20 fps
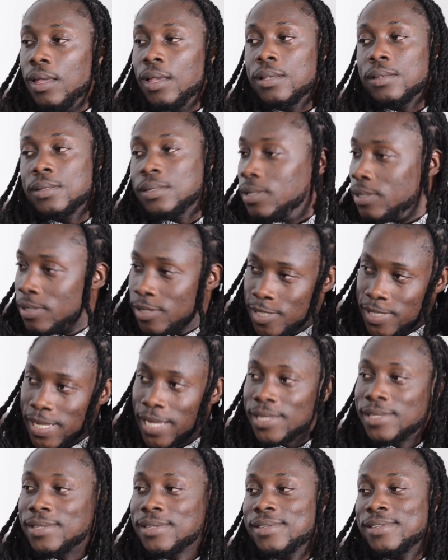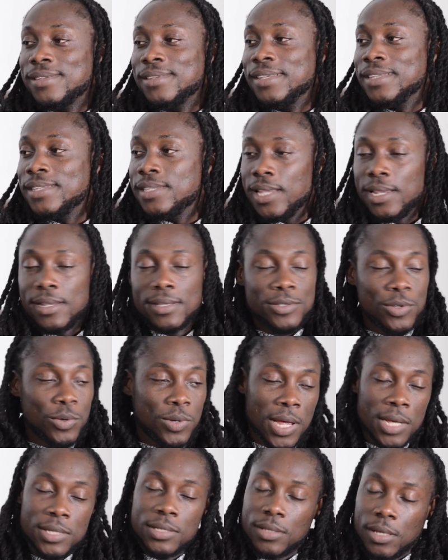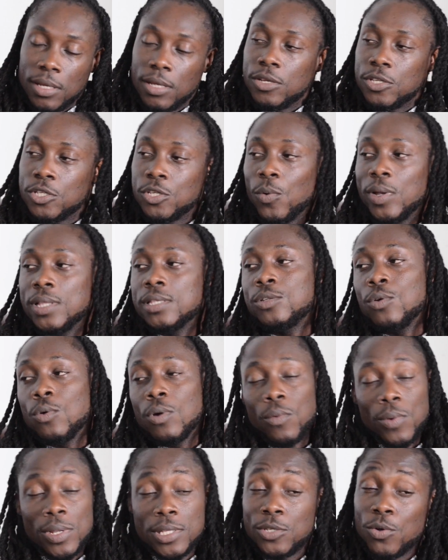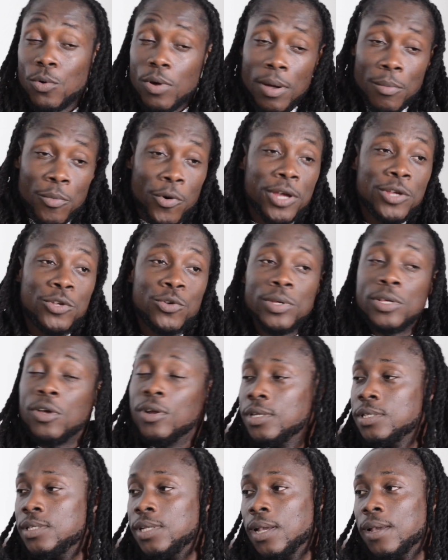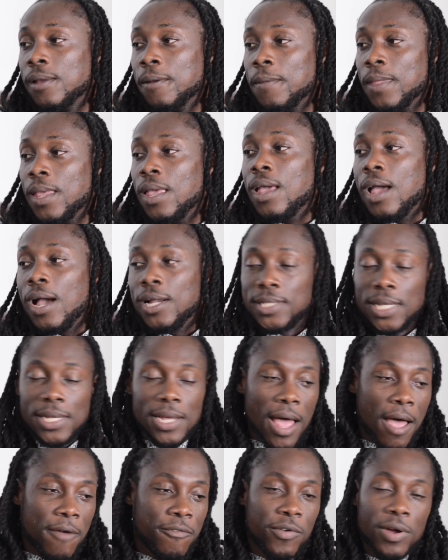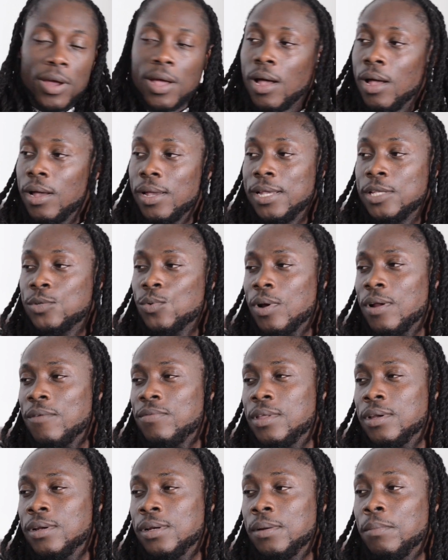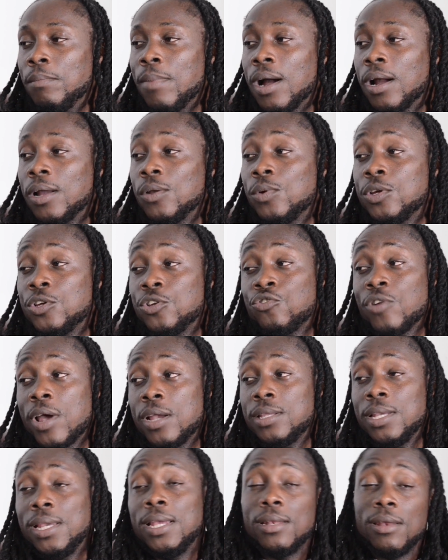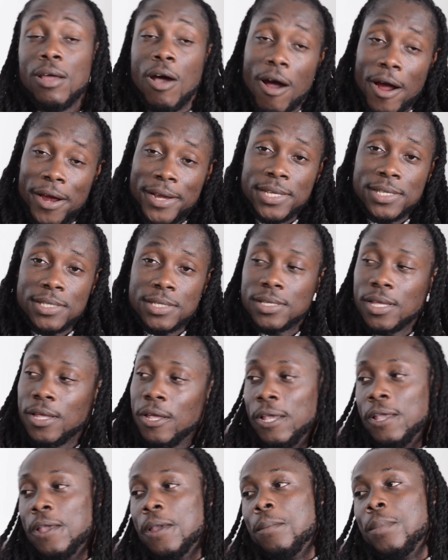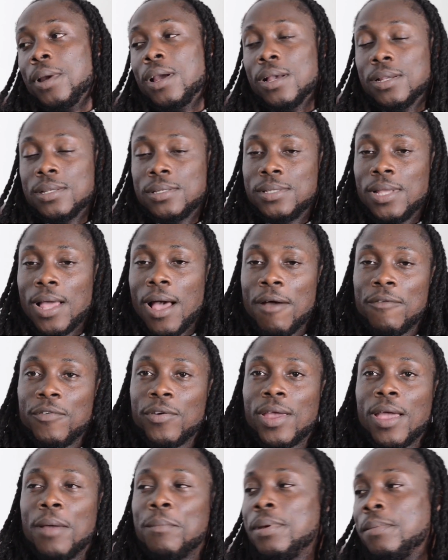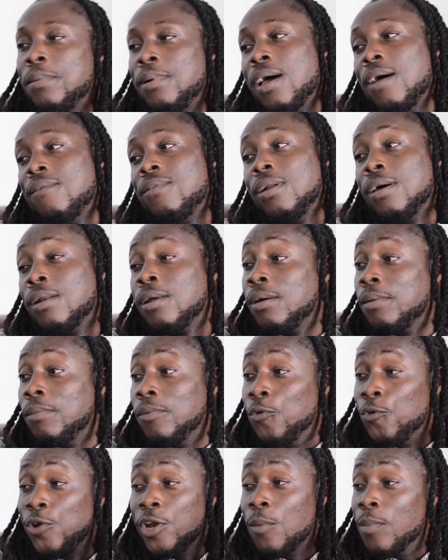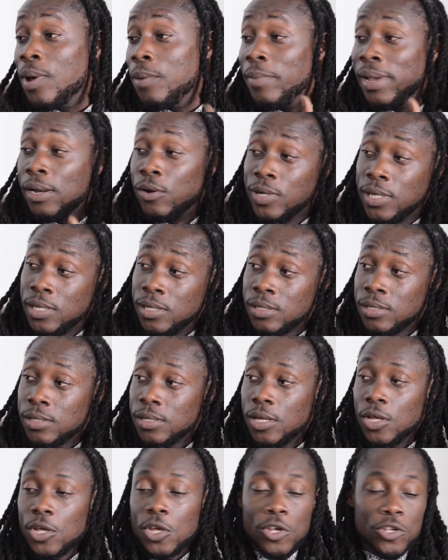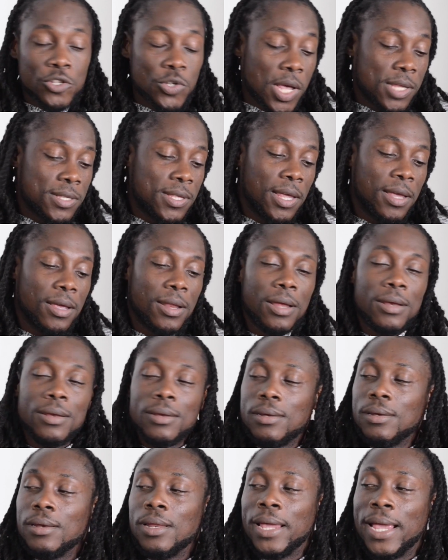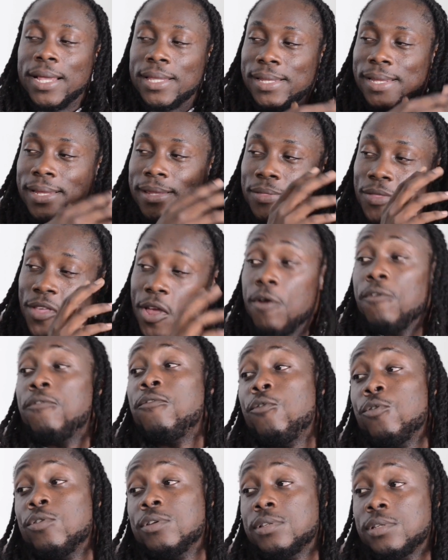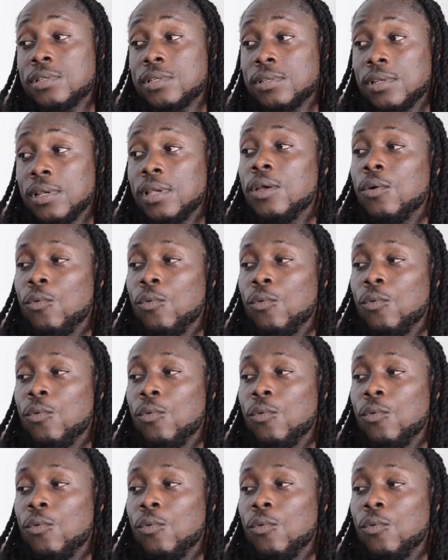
music. It sticks. Yeah, sticks. So it does. It so does. when so when soca breaks through, it's gonna stick. I think Africa is one of the markets we should try to hit the hardest. Yeah. Because the African people have a lot of rhythm and melodies. Yes. So I think that getting it there 1st mm -hmm.